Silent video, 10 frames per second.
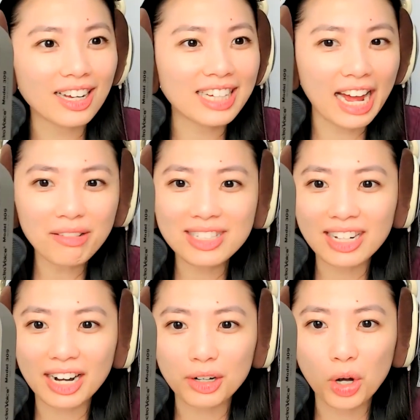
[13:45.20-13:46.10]
accounts
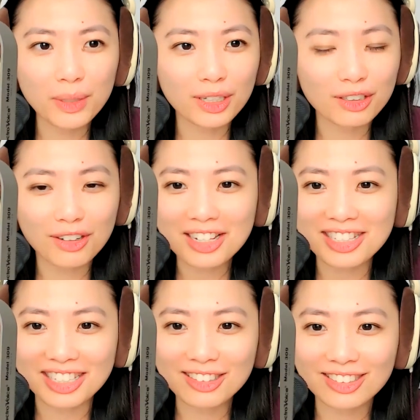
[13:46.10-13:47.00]
did I open across
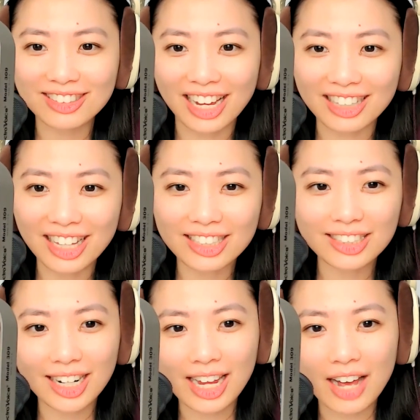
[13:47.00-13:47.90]
the internet? Like,
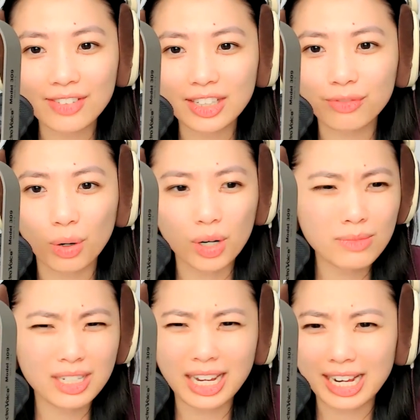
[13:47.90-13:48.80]
did I have any
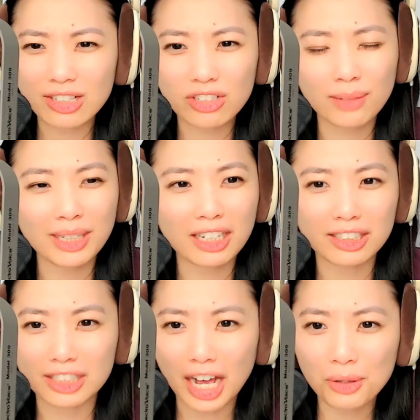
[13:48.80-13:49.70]
forums? Did I answer something
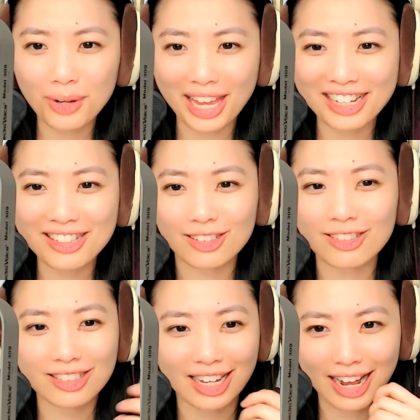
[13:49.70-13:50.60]
on Yahoo
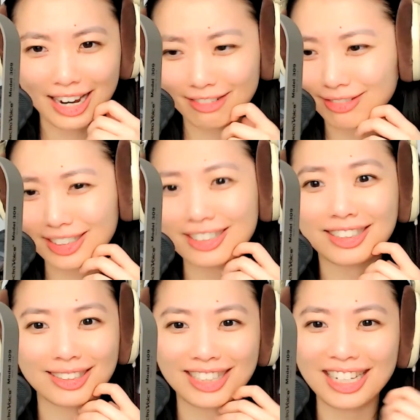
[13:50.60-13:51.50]
Answers that I really
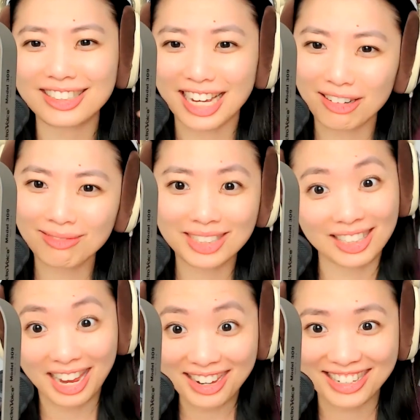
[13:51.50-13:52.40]
should take down
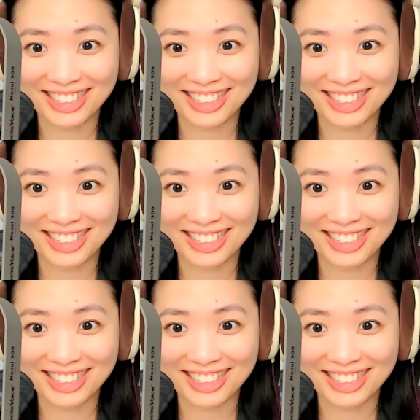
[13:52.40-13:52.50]
today?